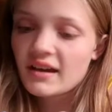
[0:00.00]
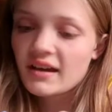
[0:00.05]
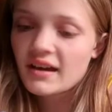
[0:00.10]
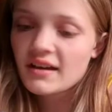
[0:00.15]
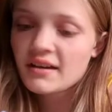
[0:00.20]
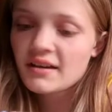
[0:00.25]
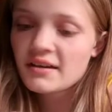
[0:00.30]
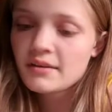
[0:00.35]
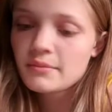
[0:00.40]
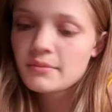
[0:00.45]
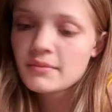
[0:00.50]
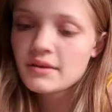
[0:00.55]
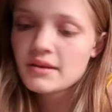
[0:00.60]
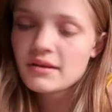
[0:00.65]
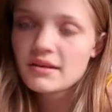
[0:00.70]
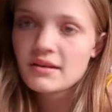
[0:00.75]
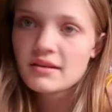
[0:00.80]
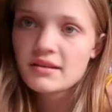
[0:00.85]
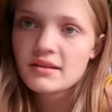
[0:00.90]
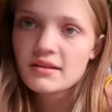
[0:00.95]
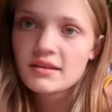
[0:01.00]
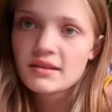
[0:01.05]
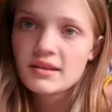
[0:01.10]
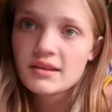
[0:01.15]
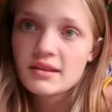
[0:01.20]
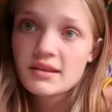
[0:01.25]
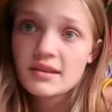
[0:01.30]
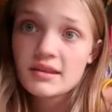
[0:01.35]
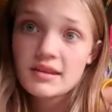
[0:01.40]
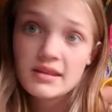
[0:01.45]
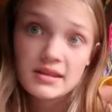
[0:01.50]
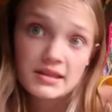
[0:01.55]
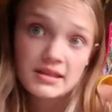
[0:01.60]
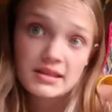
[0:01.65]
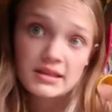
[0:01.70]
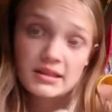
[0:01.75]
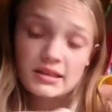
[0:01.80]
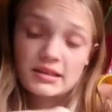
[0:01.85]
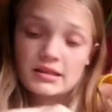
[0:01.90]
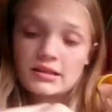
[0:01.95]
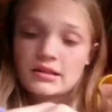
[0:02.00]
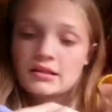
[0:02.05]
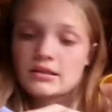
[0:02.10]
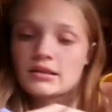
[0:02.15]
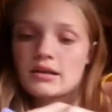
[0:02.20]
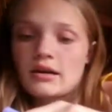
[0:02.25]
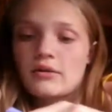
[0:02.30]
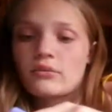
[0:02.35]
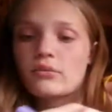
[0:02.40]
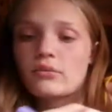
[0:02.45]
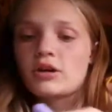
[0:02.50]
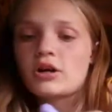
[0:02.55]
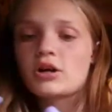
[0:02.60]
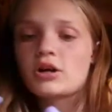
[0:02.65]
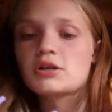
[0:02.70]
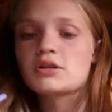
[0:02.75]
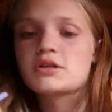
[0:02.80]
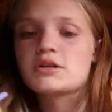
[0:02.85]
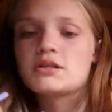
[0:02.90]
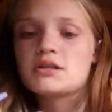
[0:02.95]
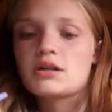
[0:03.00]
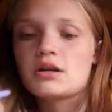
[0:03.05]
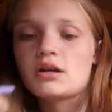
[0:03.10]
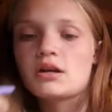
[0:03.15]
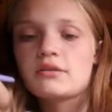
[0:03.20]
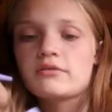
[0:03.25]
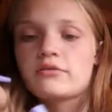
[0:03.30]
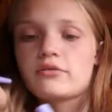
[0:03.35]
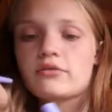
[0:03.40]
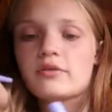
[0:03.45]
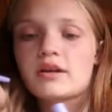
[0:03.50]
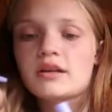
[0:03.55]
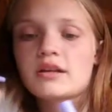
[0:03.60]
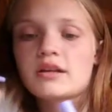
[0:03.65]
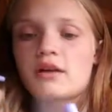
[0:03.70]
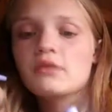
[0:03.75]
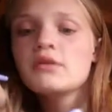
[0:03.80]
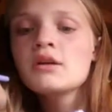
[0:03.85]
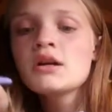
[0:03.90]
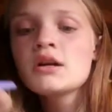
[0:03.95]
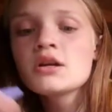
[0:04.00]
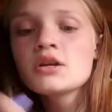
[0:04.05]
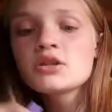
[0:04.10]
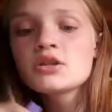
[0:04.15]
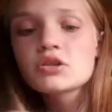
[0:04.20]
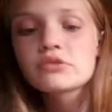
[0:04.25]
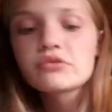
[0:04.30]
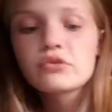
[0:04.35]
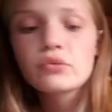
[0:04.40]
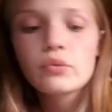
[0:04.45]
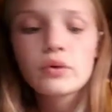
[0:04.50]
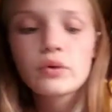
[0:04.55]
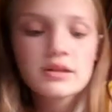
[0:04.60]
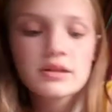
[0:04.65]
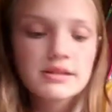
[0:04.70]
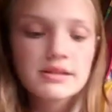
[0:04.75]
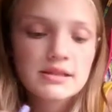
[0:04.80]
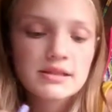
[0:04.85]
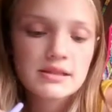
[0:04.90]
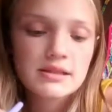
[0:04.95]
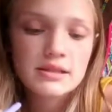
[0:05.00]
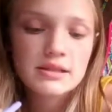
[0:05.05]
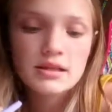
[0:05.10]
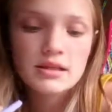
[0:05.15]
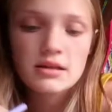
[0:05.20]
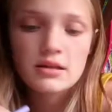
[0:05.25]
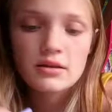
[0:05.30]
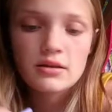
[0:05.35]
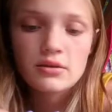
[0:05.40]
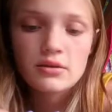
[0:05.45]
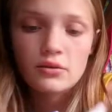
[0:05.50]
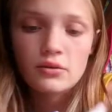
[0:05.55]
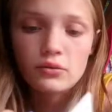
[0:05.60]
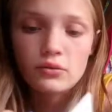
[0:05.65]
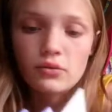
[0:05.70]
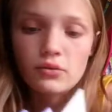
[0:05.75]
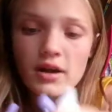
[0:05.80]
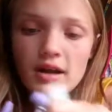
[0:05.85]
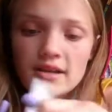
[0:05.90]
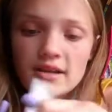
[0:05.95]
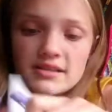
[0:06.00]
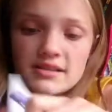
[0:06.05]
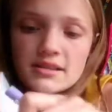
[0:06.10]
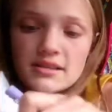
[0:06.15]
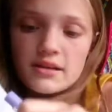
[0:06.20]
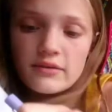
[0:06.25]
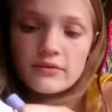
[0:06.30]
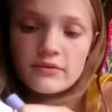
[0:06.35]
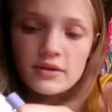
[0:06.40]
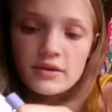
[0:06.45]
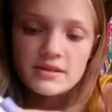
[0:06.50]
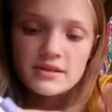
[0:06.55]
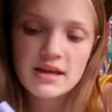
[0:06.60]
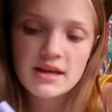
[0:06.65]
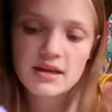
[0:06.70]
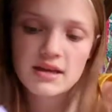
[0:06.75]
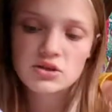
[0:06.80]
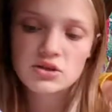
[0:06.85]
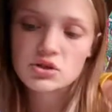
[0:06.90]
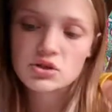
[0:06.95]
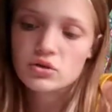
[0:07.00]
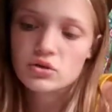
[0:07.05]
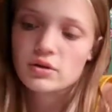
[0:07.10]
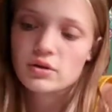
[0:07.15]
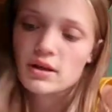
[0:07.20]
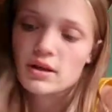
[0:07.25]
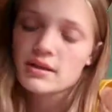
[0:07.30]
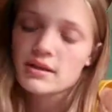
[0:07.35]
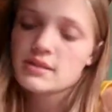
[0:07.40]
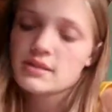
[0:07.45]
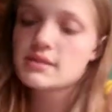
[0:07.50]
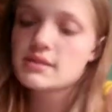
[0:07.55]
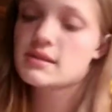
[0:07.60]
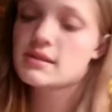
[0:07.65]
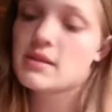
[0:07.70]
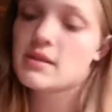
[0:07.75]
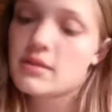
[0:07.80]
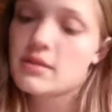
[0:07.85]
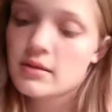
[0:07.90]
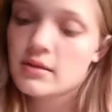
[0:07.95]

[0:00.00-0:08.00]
I'm thinking that we are done for right now. So if you want to see the rest of these entries,